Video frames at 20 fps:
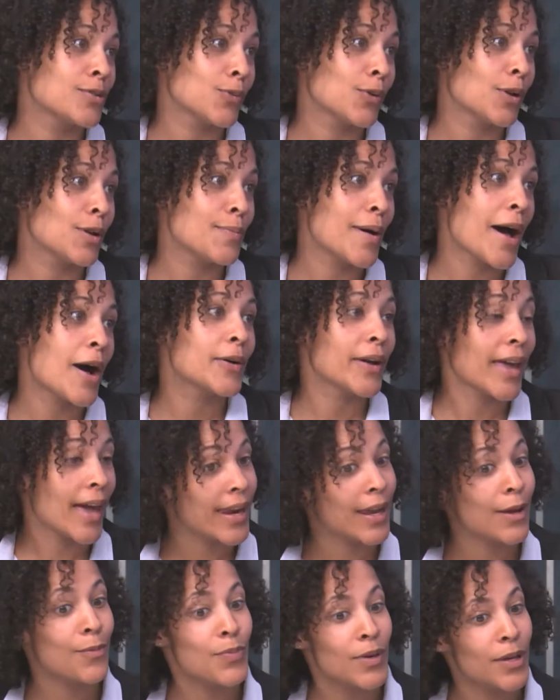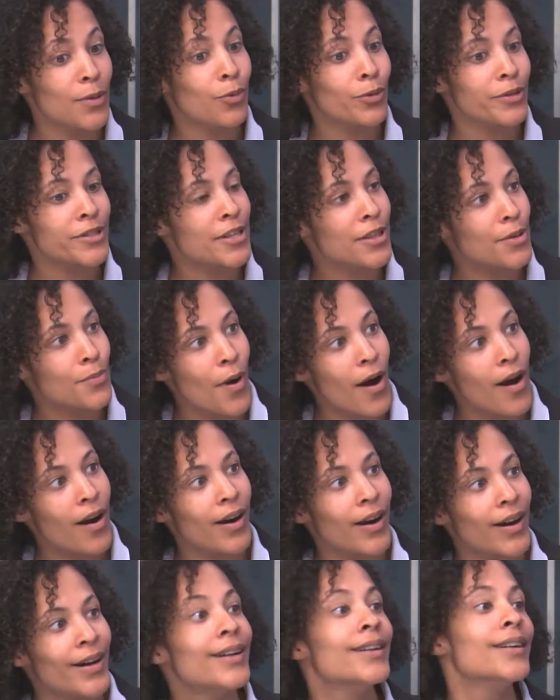all about getting people to the
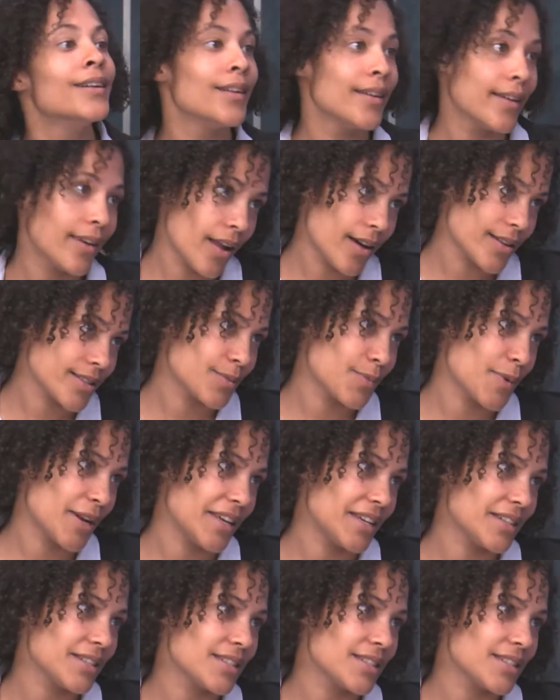Mara last minute.